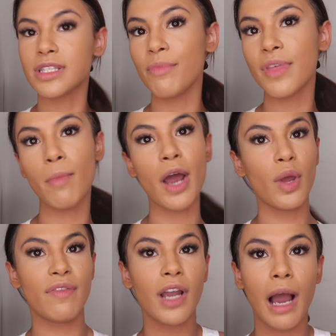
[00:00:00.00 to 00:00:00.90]
Something might not
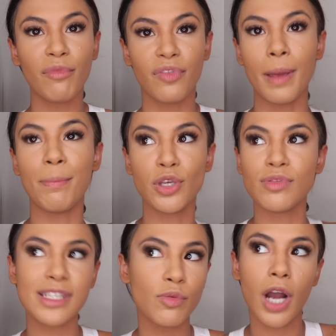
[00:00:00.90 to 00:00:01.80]
even come from it, but you
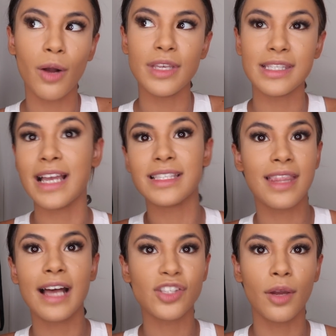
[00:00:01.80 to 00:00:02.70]
still go on these dates and
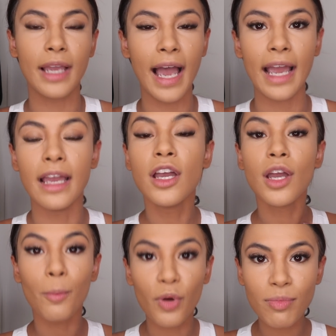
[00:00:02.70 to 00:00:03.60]
that's okay.
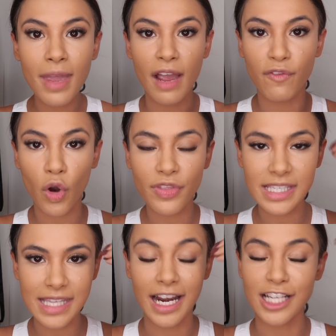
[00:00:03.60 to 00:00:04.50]
With me, I've got this
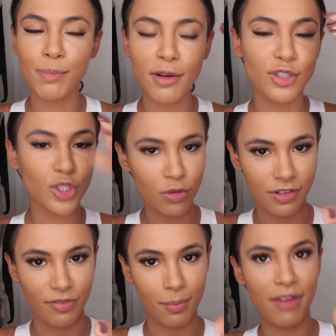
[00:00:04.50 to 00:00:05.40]
thing, and I spoke to Jordan
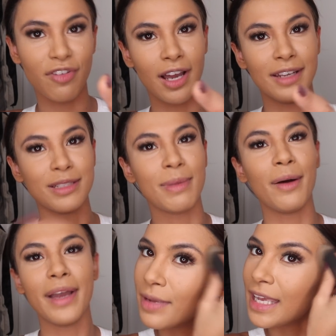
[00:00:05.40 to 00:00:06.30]
from Love Island
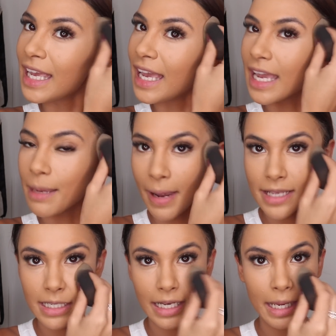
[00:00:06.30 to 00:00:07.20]
about it. He
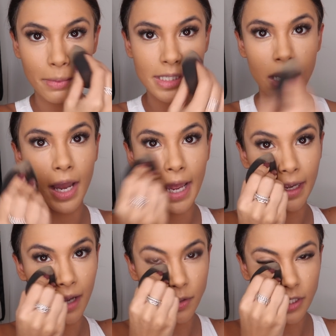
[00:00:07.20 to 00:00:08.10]
basically was
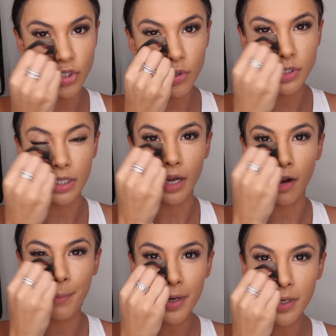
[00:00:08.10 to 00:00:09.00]
like, I was like, Jordan, like,
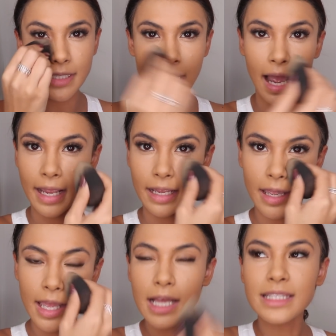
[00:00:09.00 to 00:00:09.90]
I've been on a date.
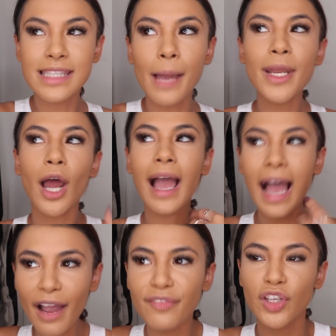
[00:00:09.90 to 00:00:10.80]
Does that mean I
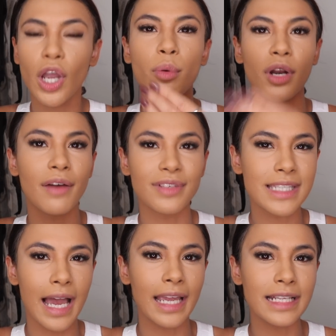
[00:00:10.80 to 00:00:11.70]
have to go on another
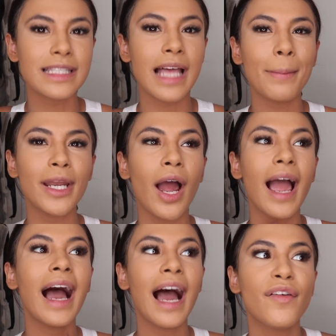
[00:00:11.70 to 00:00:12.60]
date? Does that mean I
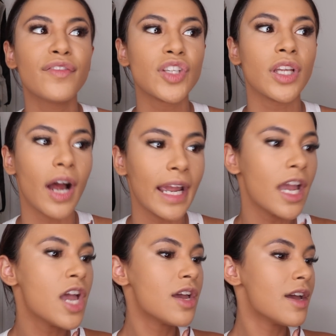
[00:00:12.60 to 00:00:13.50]
have to, like,
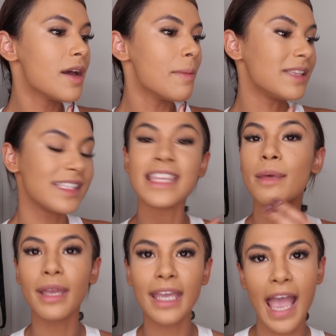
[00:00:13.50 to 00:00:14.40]
see
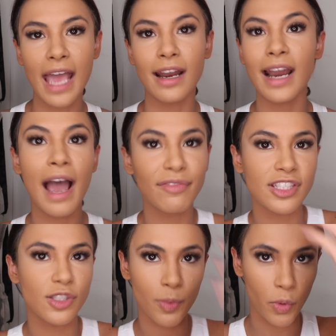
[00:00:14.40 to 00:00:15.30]
them again and have to
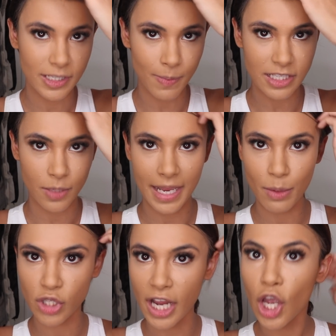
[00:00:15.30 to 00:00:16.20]
always speak to them? He
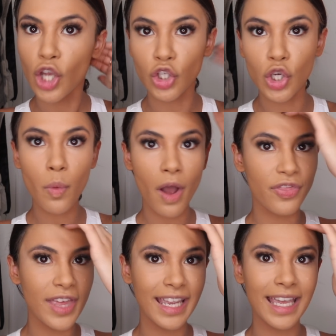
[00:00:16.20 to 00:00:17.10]
was like, you are
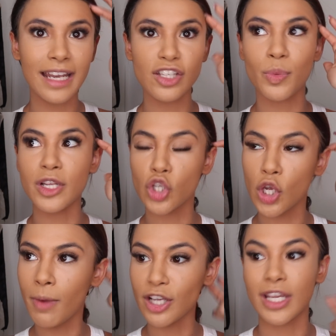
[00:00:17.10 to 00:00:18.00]
thinking into it too
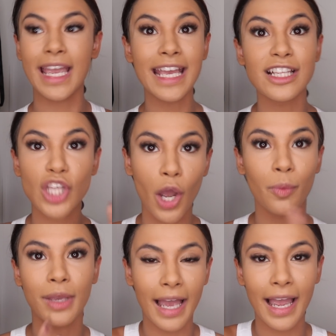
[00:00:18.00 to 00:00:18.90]
much. Like, it's
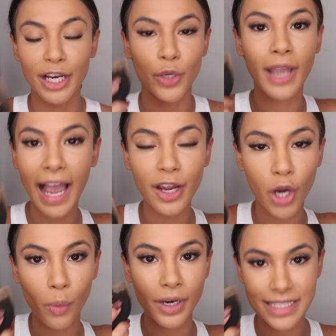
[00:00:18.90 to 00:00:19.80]
okay. You can
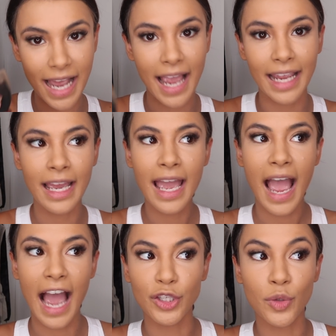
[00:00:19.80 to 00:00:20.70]
go on a date
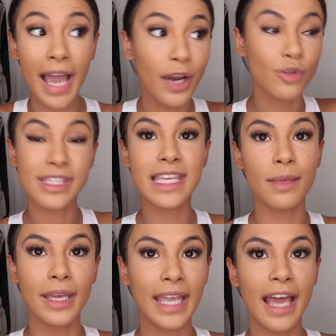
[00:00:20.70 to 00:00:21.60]
and you cannot see them
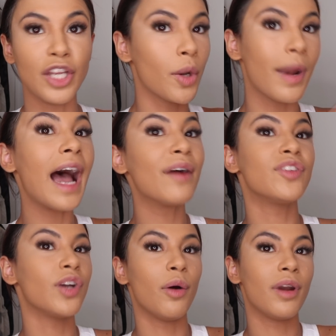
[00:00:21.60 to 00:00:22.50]
again. You don't have to
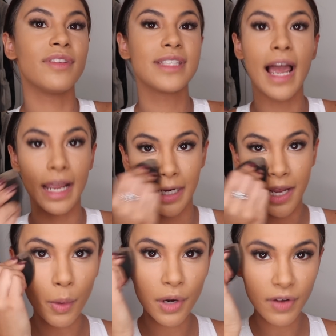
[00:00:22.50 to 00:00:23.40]
go on another date. And
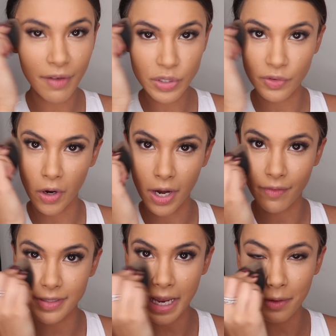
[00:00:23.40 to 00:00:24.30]
I would have loved to have gone on
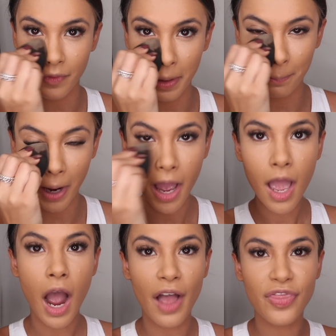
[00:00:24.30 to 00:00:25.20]
another date with him, but
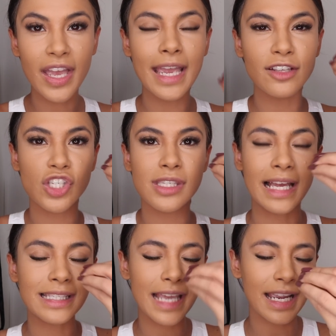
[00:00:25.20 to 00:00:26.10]
I think it just,
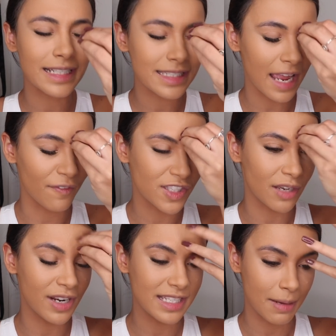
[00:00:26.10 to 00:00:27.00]
that second date, for some
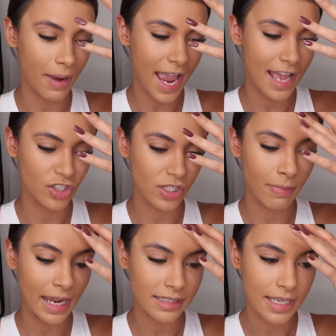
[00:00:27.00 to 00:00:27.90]
reason in my head, just
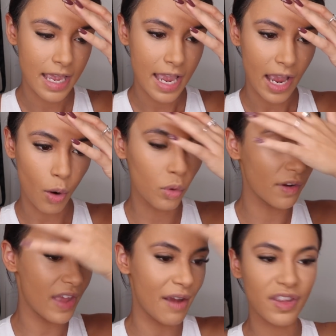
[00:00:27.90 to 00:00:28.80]
makes all
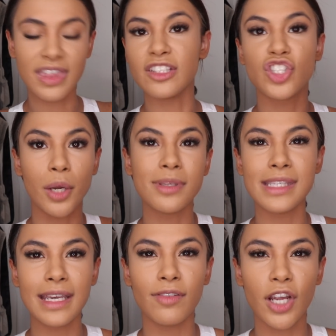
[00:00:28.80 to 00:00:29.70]
of everything so
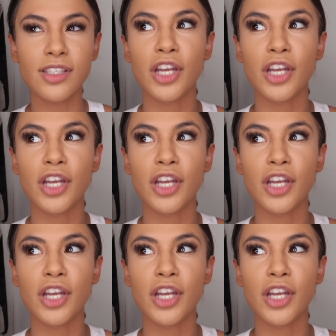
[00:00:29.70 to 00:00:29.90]
serious.